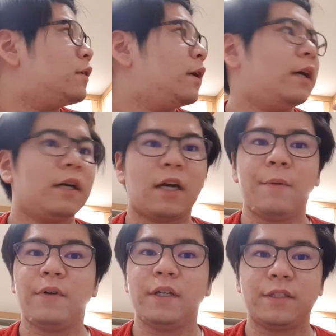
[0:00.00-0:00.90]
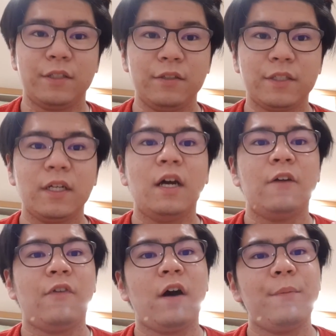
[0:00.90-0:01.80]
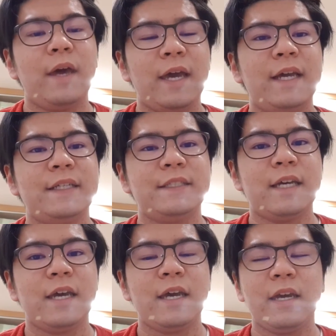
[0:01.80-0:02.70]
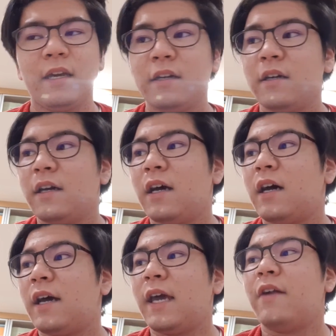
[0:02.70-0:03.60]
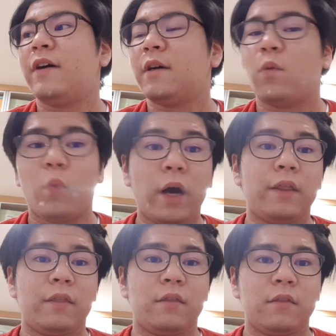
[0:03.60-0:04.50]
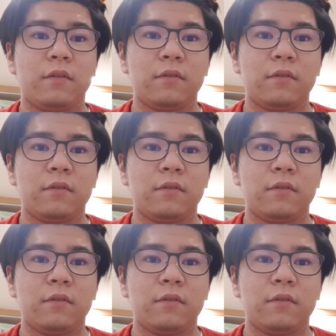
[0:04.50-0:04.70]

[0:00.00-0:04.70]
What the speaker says: Rider suits from Heisei era 1.